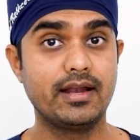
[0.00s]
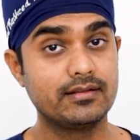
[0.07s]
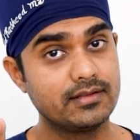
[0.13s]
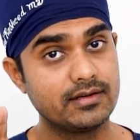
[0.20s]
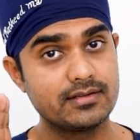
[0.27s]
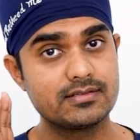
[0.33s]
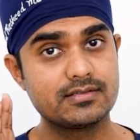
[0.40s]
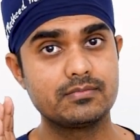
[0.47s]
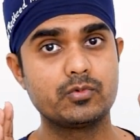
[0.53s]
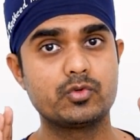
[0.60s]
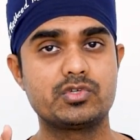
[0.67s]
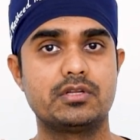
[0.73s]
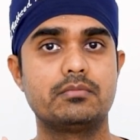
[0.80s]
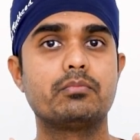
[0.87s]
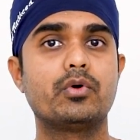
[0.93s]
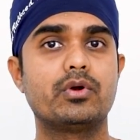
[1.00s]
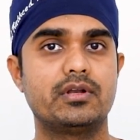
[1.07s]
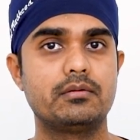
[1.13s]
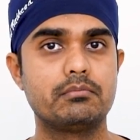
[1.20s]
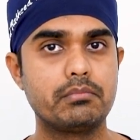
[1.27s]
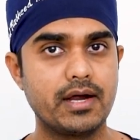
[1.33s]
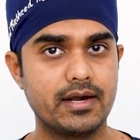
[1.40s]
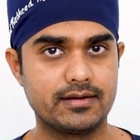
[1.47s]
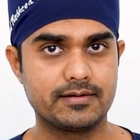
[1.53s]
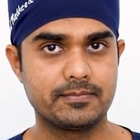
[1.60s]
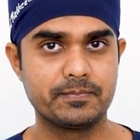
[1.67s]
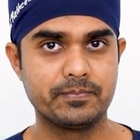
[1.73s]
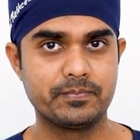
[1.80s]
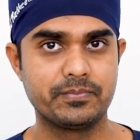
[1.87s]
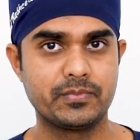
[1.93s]
and that is the most important part
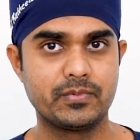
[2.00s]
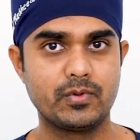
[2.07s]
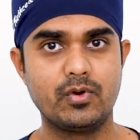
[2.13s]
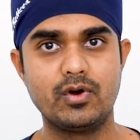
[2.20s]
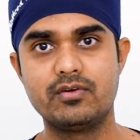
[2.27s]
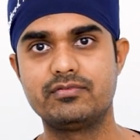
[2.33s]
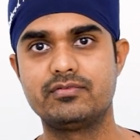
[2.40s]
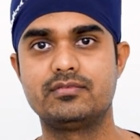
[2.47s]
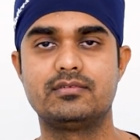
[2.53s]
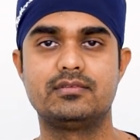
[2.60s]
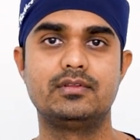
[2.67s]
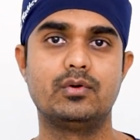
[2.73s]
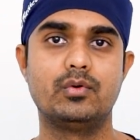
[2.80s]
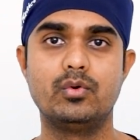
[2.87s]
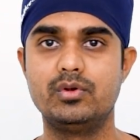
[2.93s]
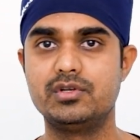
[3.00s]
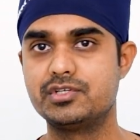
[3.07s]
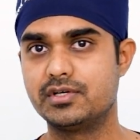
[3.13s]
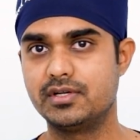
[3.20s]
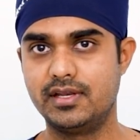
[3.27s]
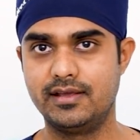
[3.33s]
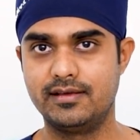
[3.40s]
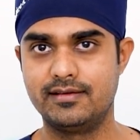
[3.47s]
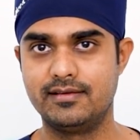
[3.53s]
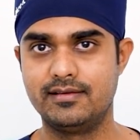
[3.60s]
of the whole journey.